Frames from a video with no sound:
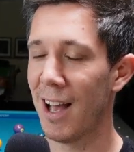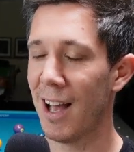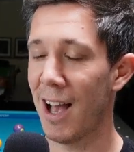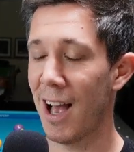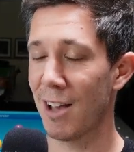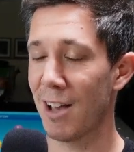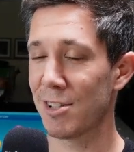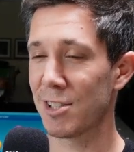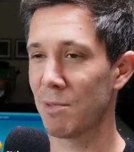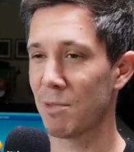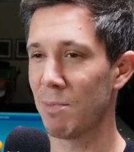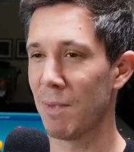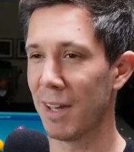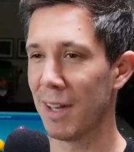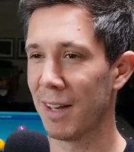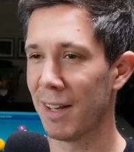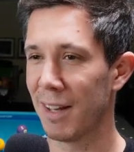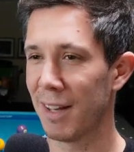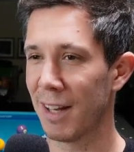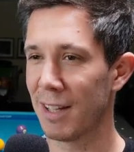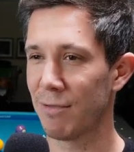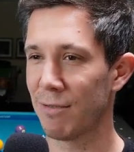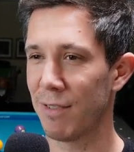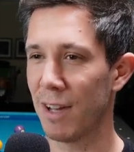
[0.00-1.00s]
asked me
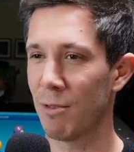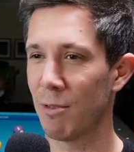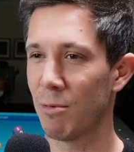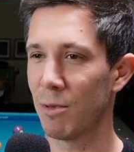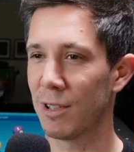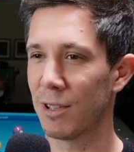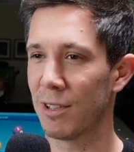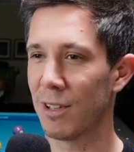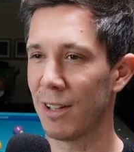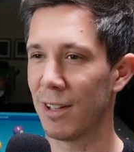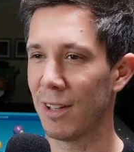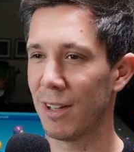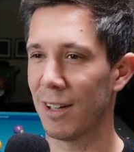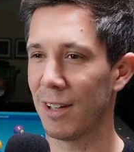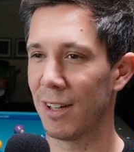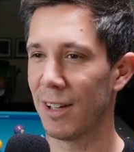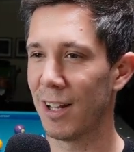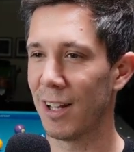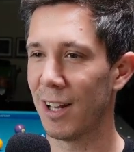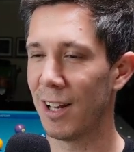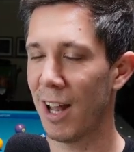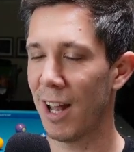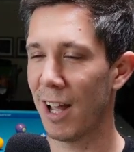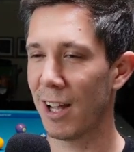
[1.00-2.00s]
if I would uh,
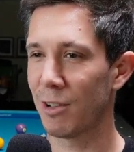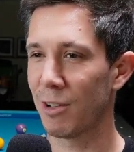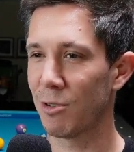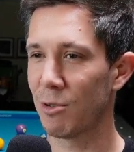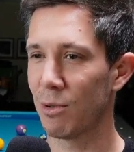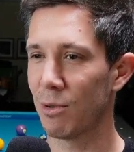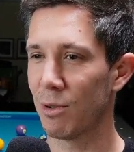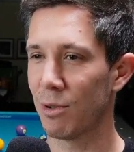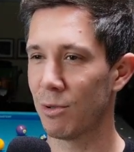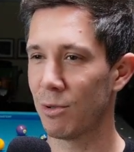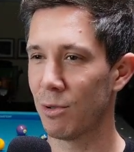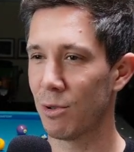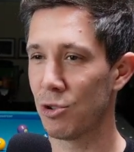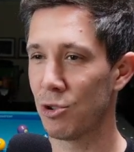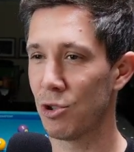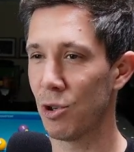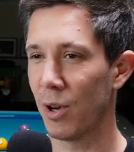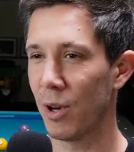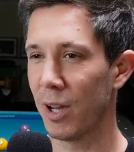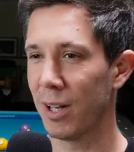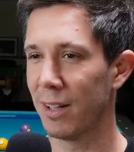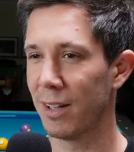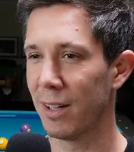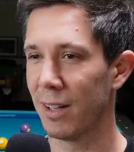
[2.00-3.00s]
like to, to
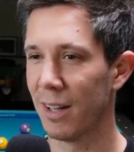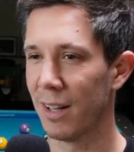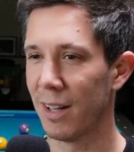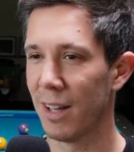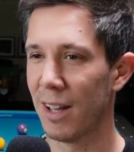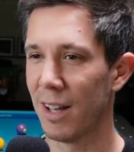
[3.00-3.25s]
join